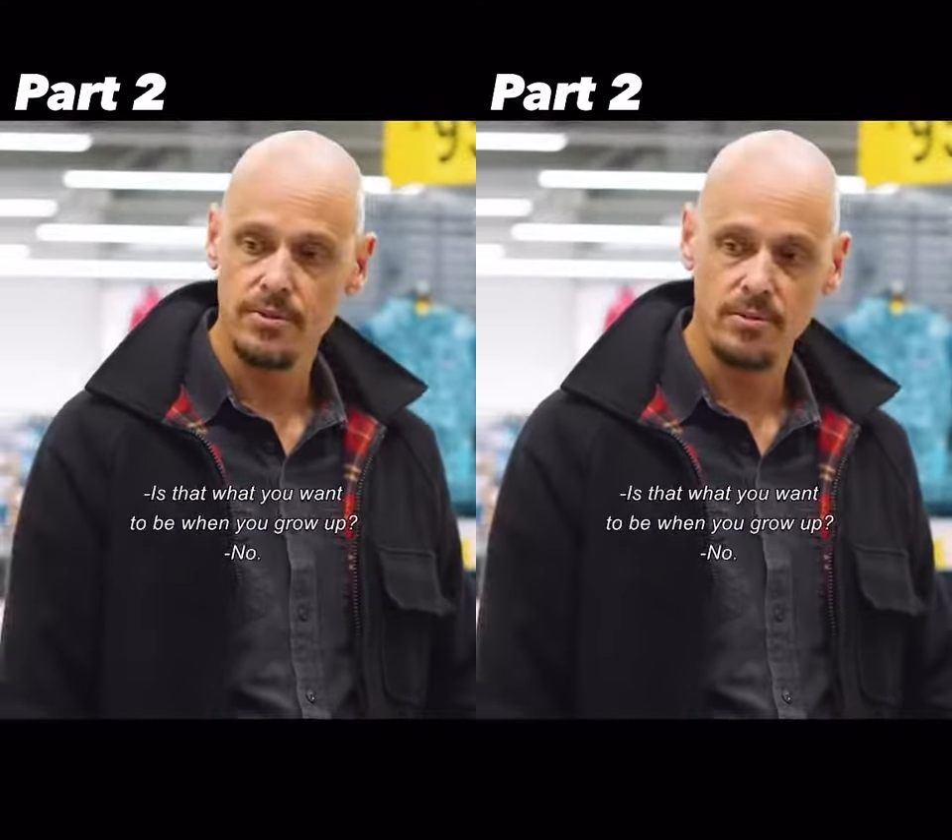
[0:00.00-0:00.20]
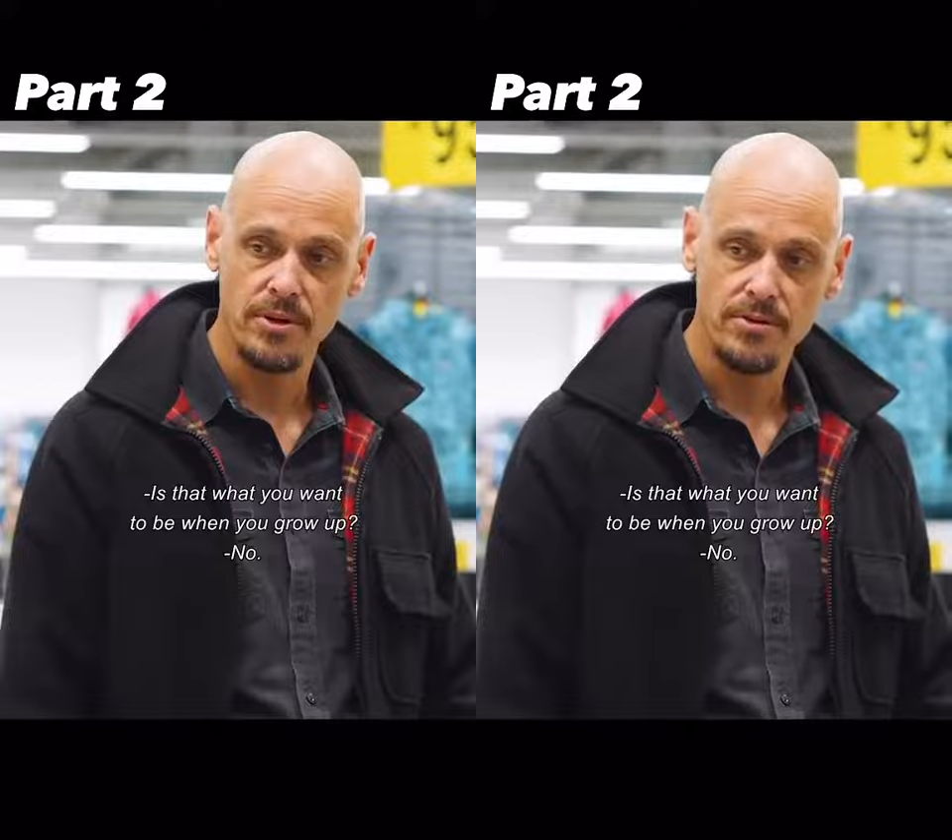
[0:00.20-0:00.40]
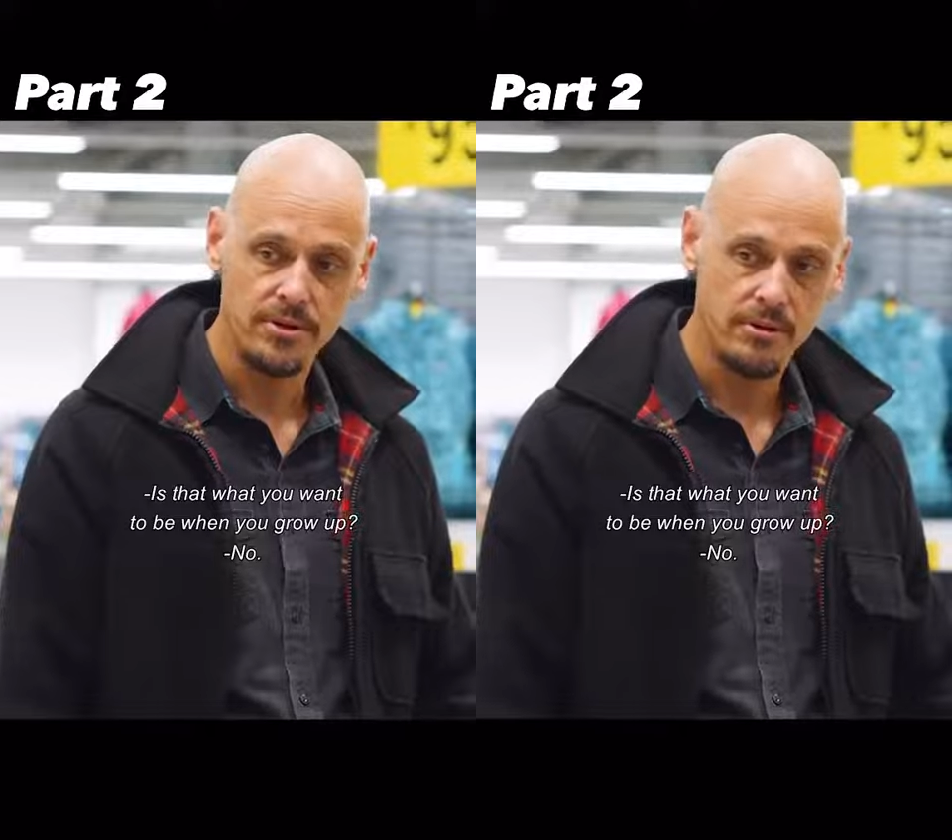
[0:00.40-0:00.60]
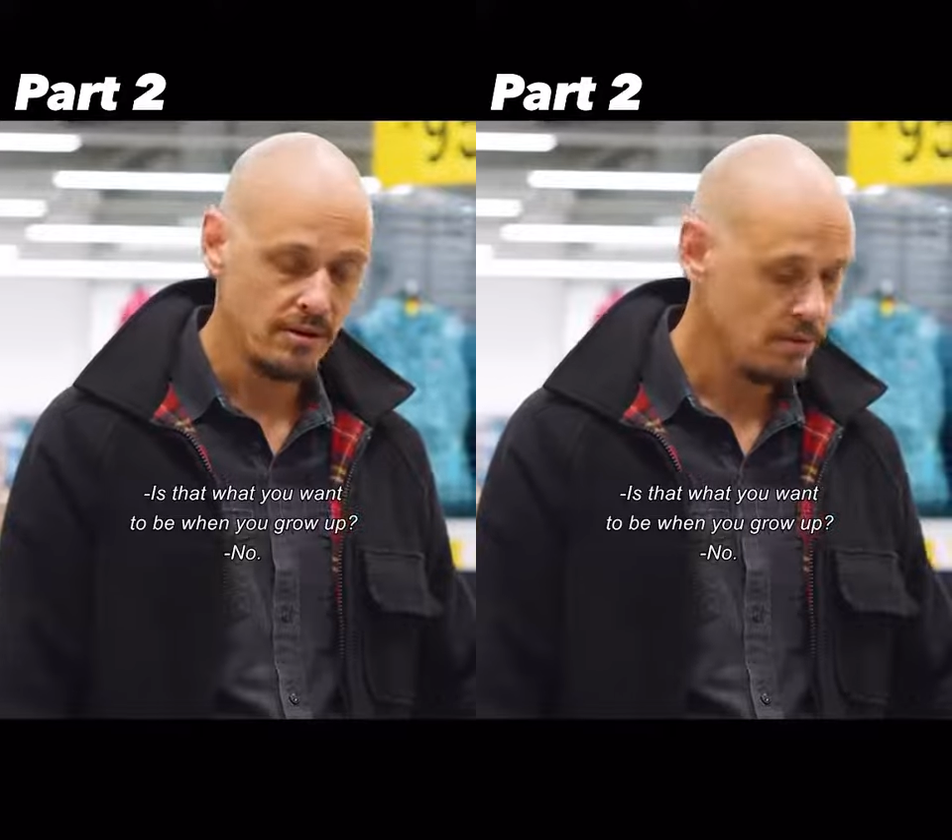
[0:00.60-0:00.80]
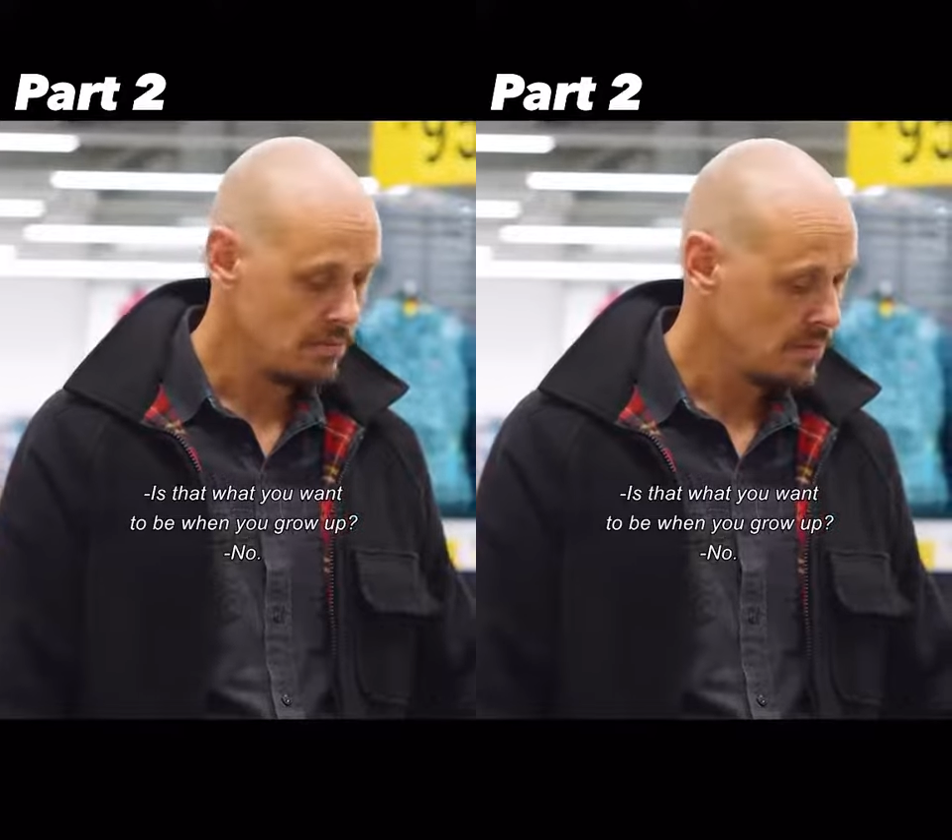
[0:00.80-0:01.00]
when you grow up?
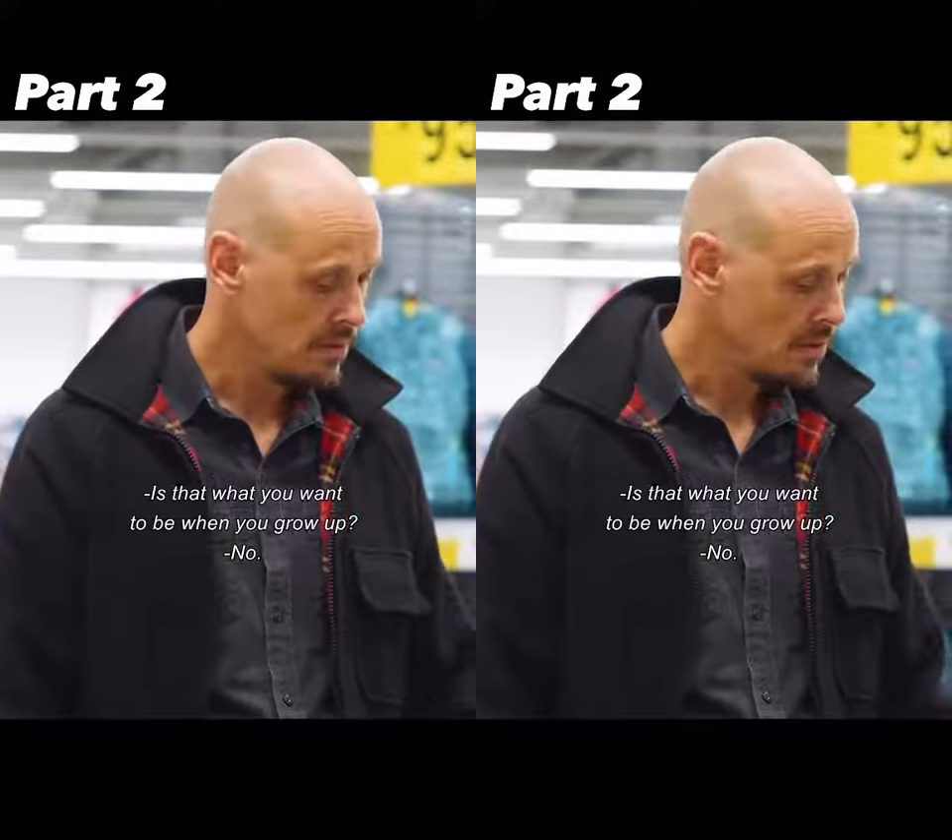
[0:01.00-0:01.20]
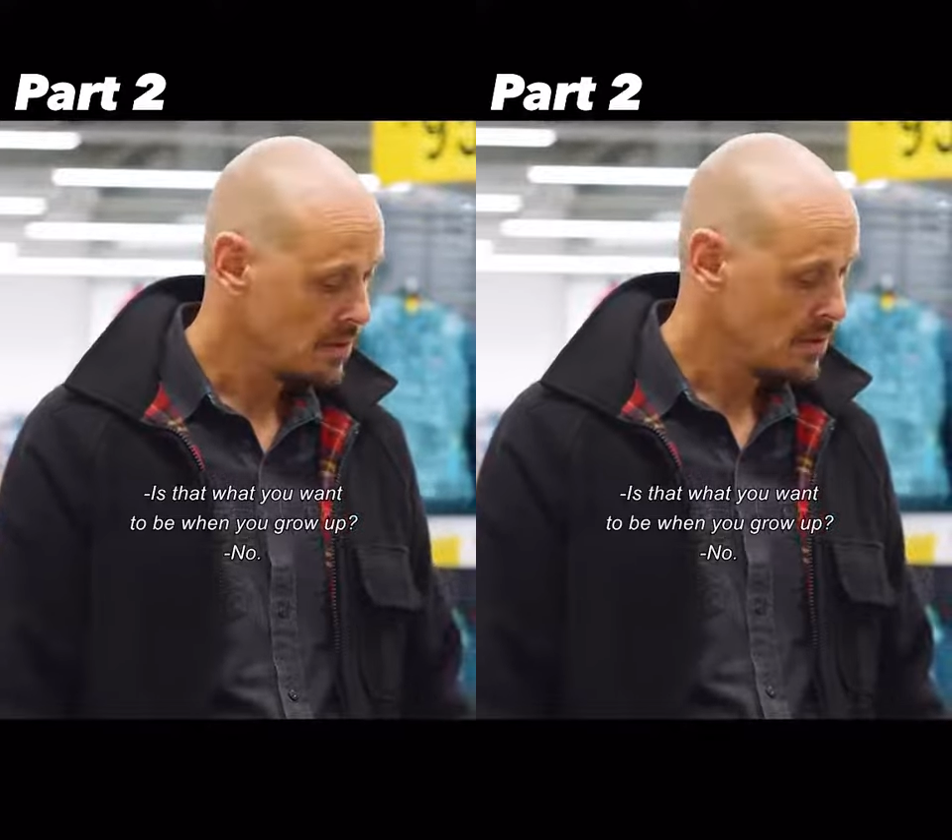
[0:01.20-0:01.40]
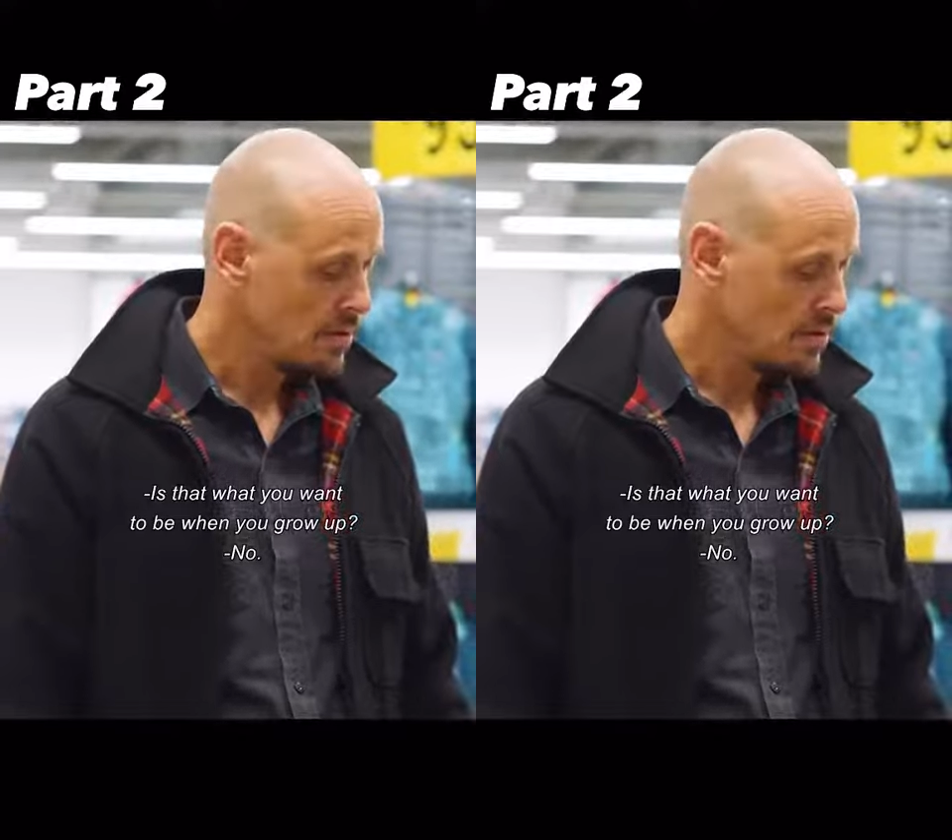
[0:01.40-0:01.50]
No.